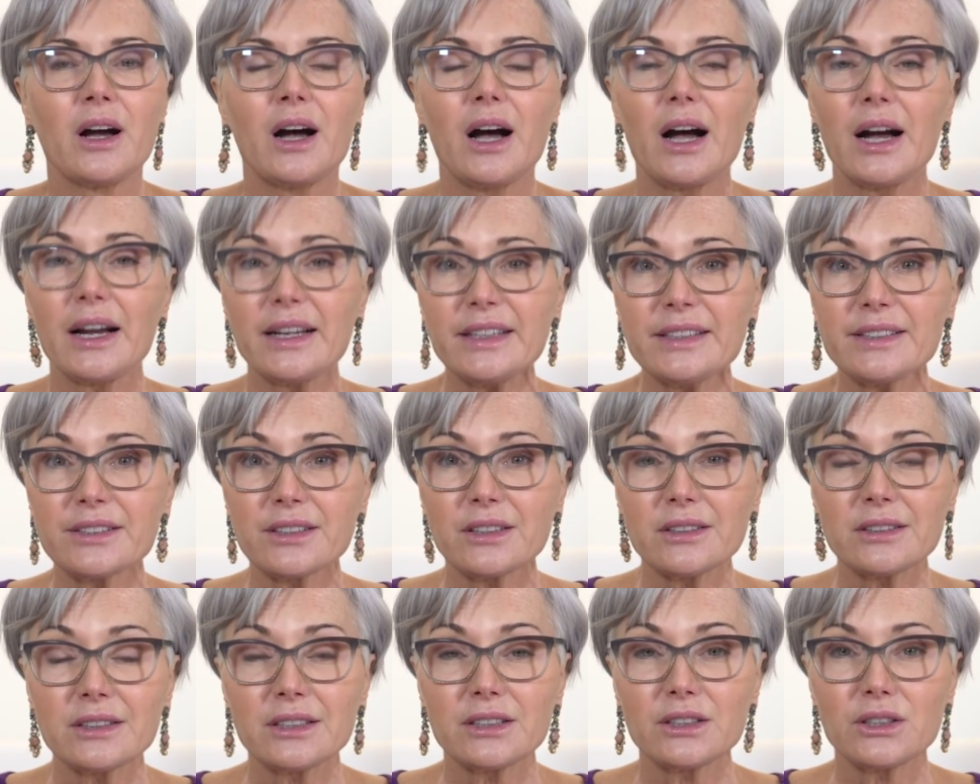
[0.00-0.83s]
I
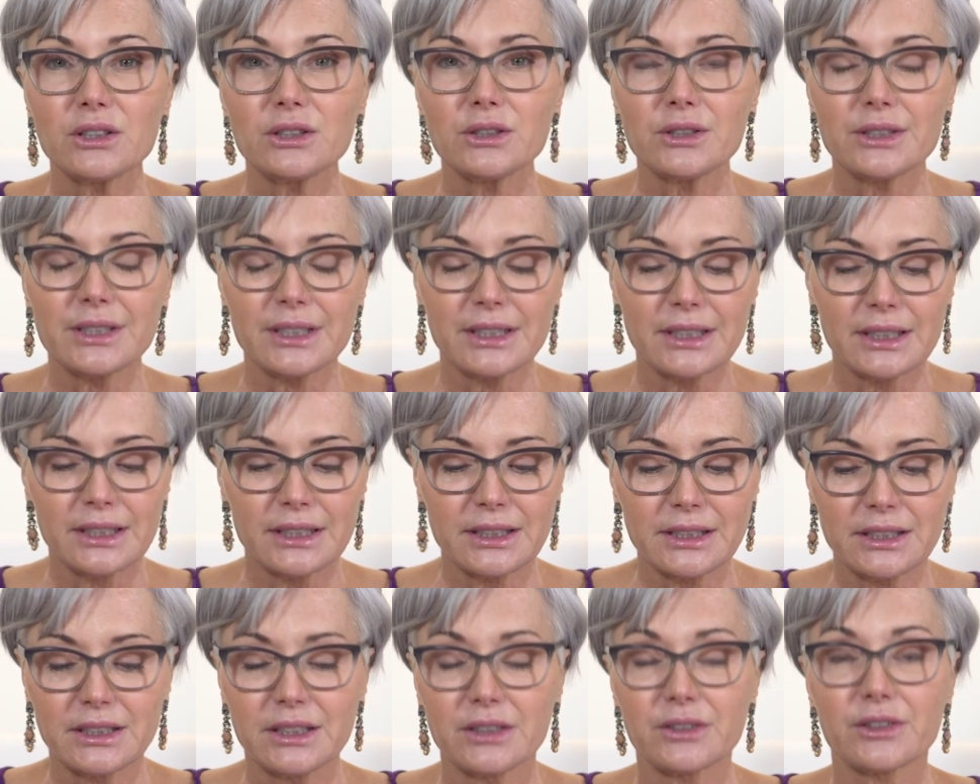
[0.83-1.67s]
started using
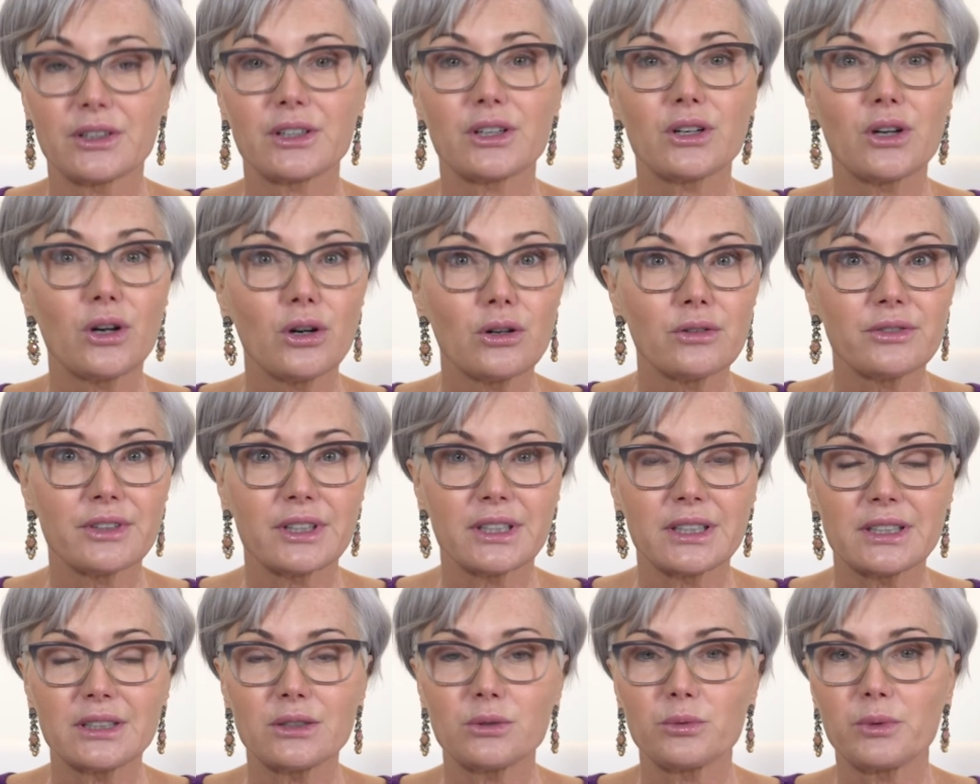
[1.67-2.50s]
this during
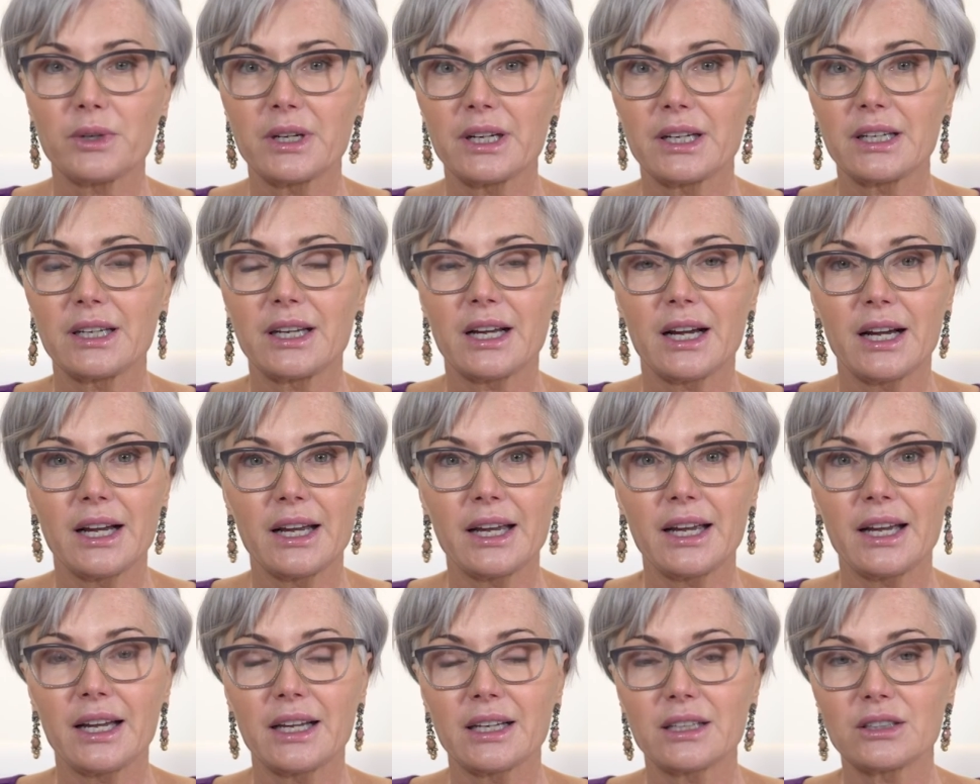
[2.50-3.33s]
COVID when
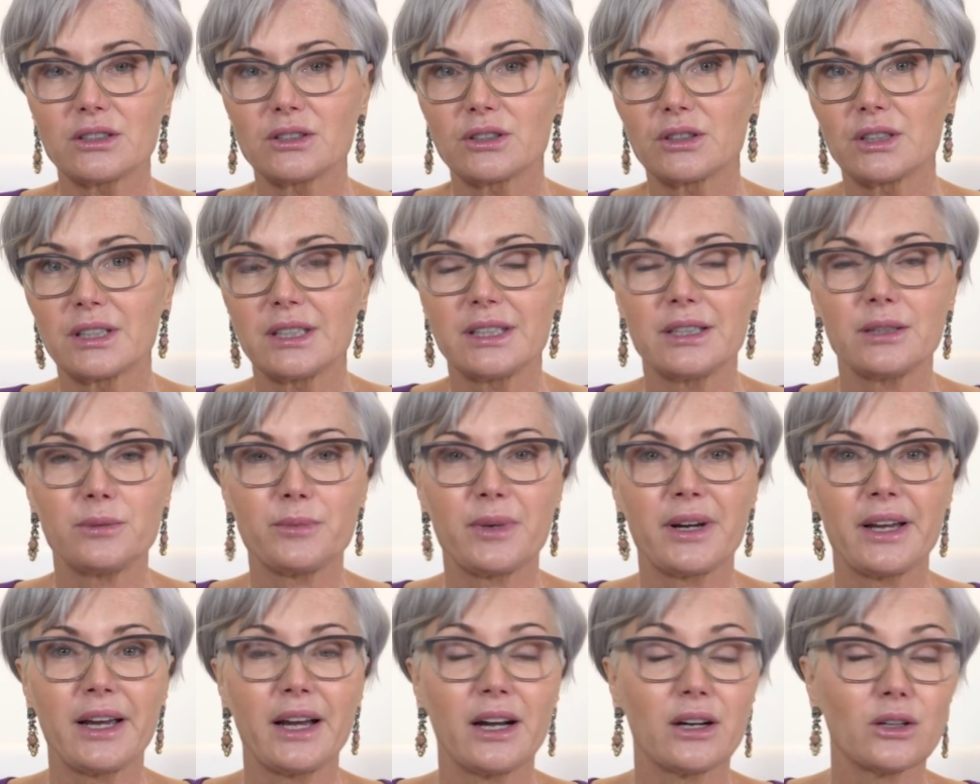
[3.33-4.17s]
I had to clean
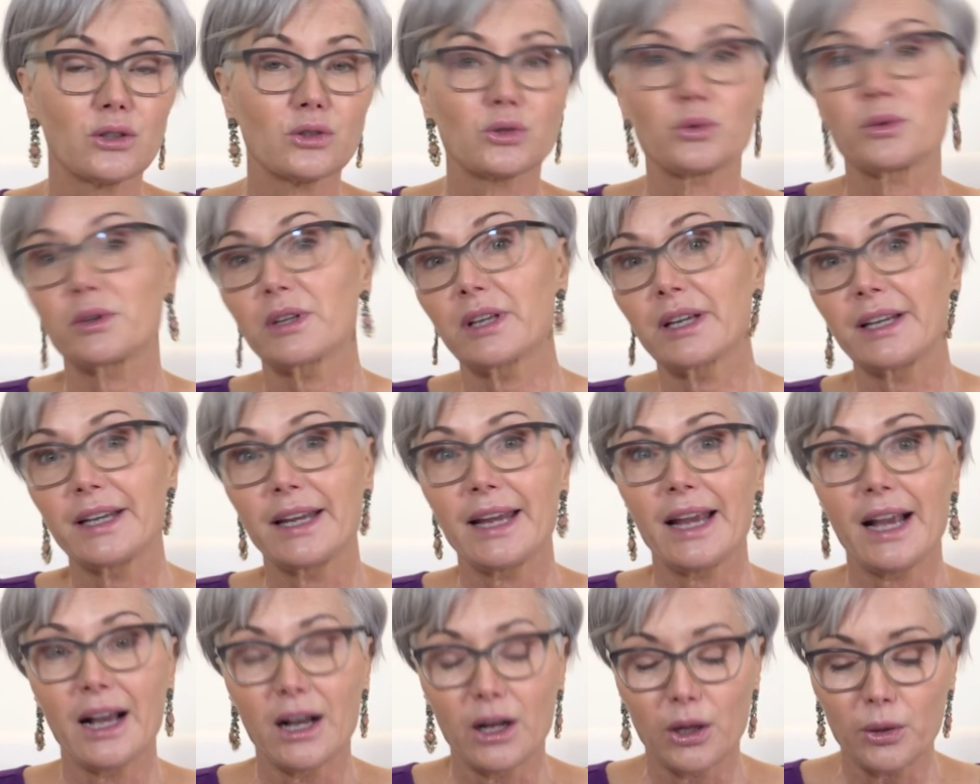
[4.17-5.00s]
my house with any
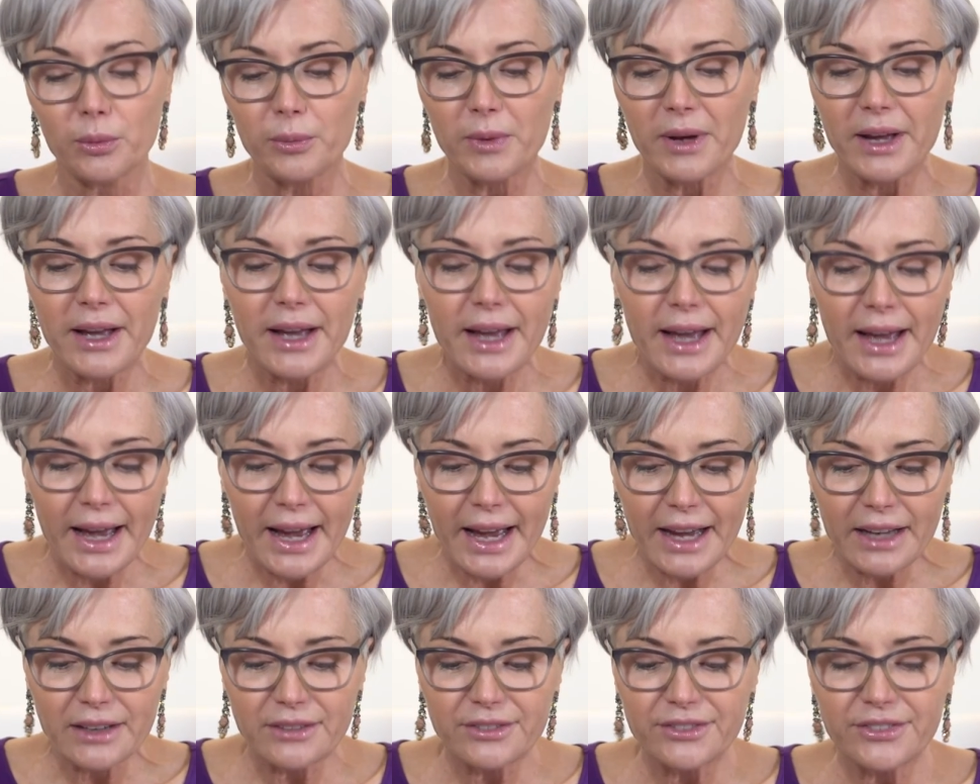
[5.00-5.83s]
help,
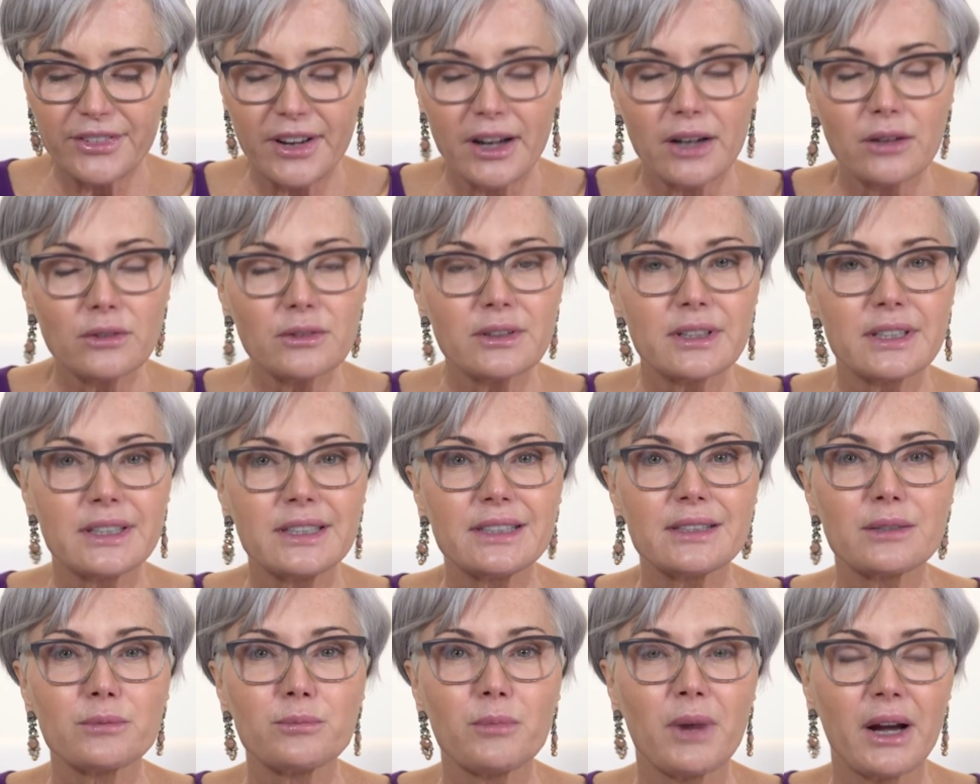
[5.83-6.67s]
and found
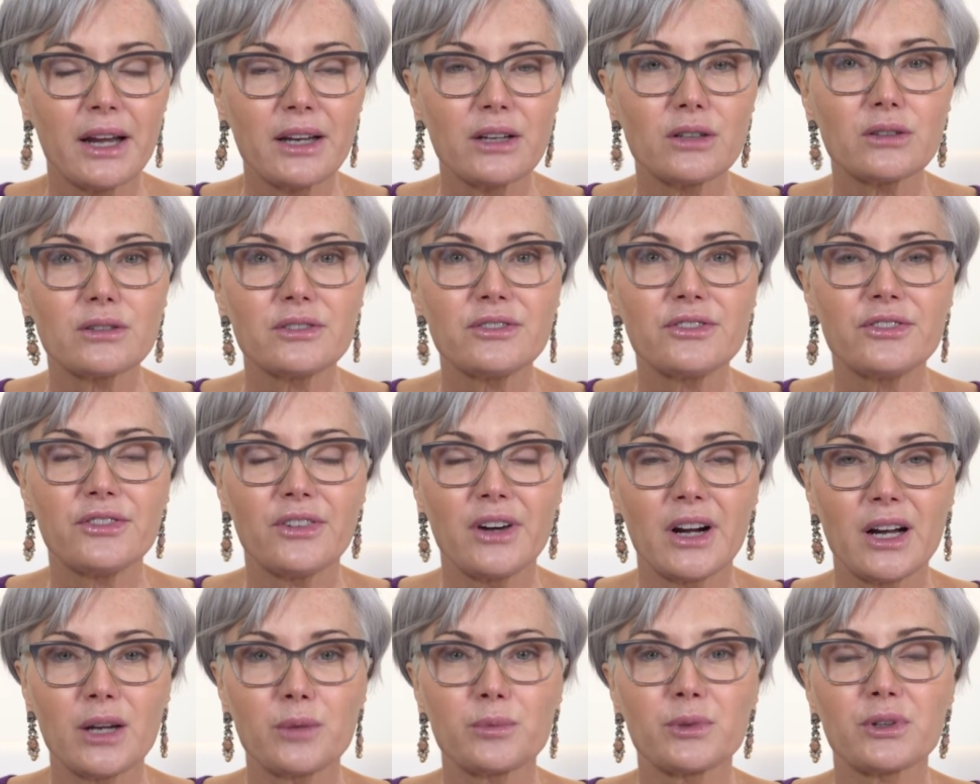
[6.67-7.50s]
these
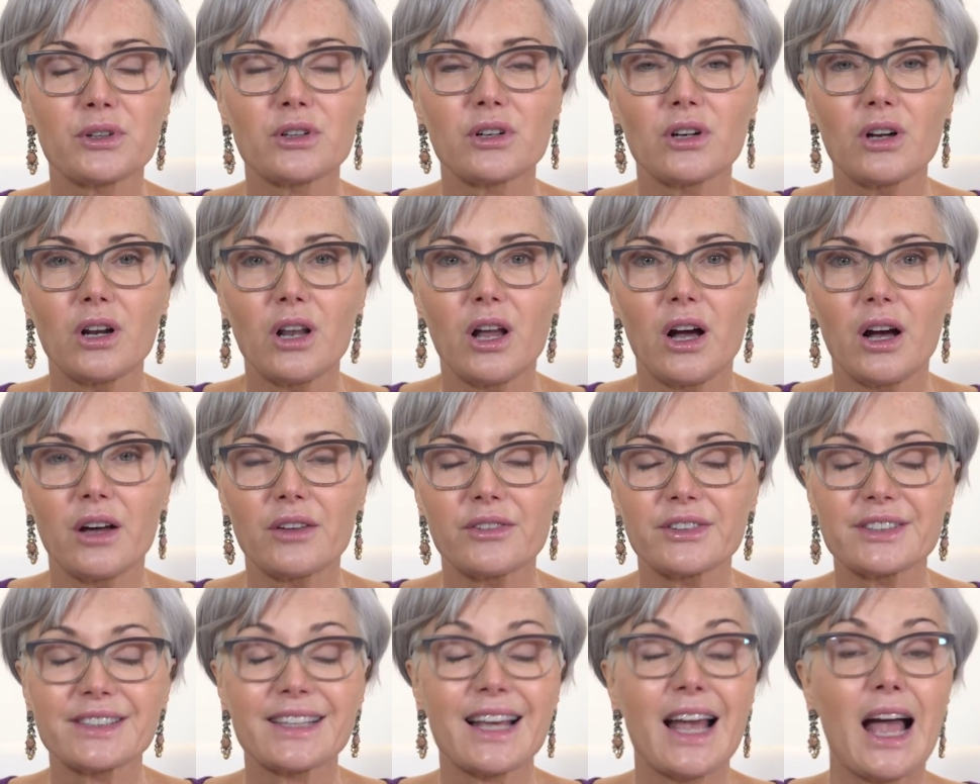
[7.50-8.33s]
microfiber
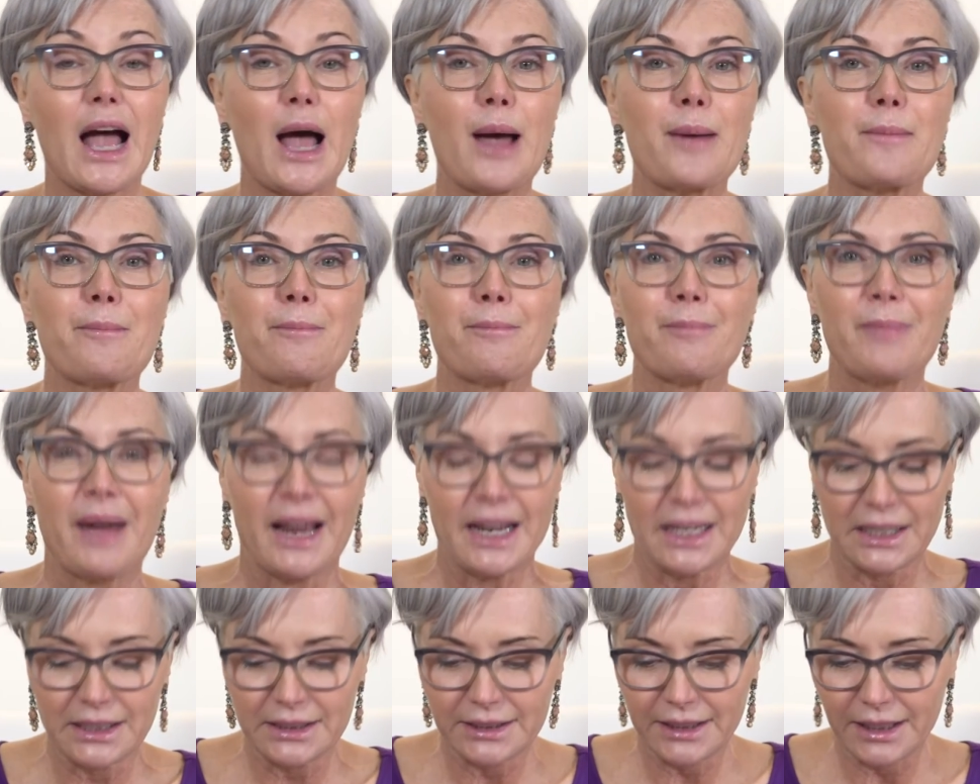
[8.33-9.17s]
cloths
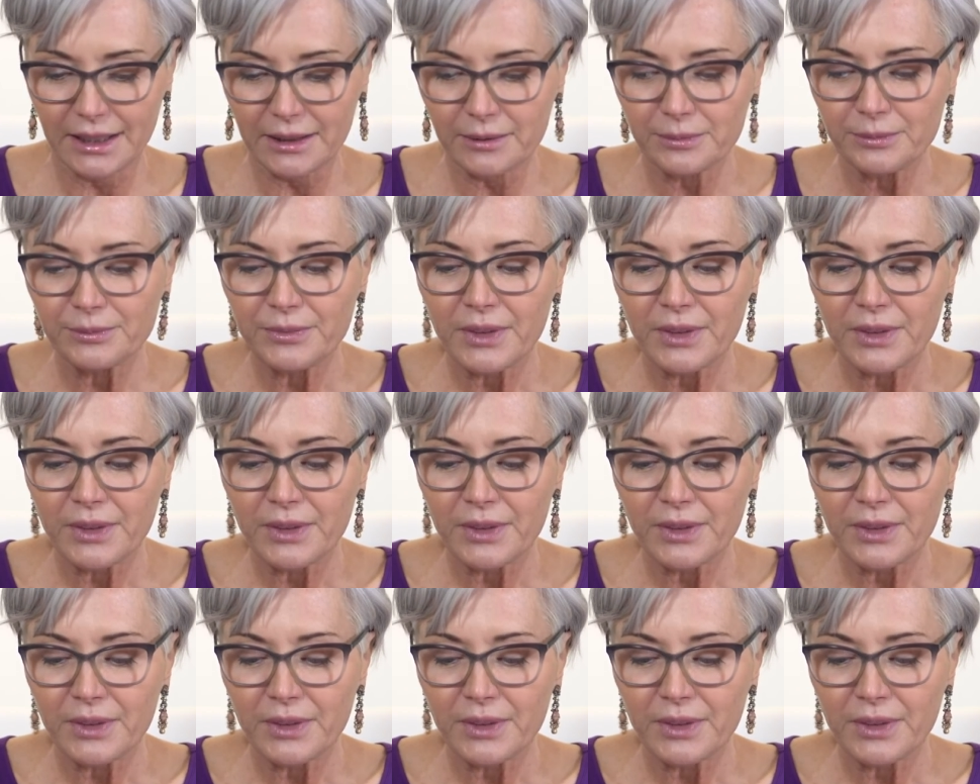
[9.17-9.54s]
amazing.